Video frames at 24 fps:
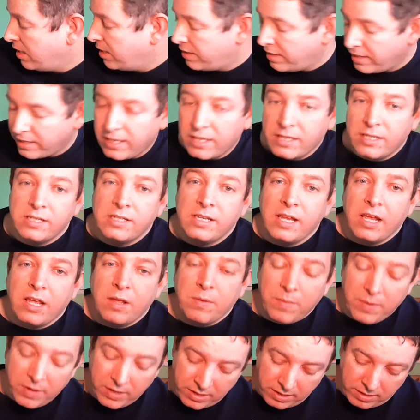think that's the
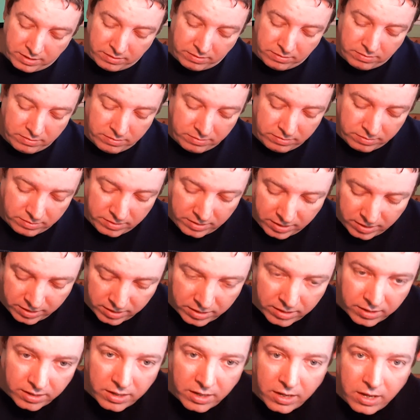second one, isn't it? Yeah.
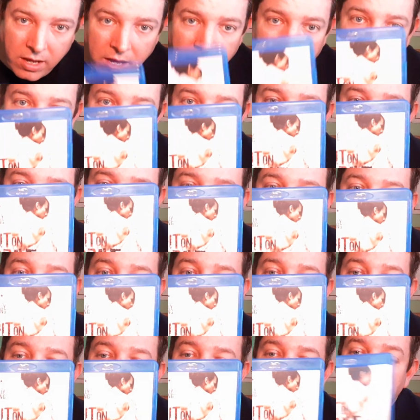I Spit on
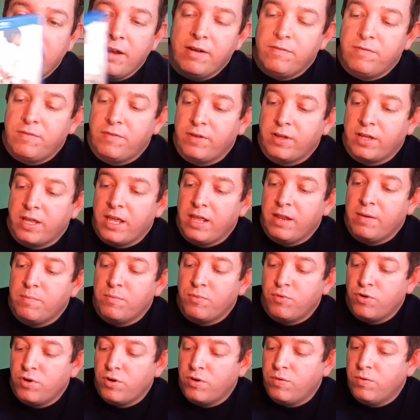Your Grave, again,
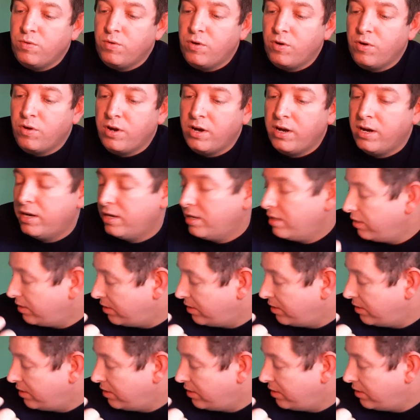brutal horror.